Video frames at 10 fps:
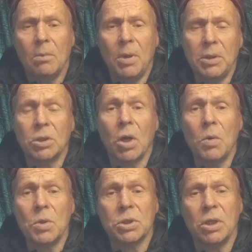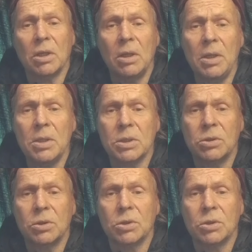but it costs at least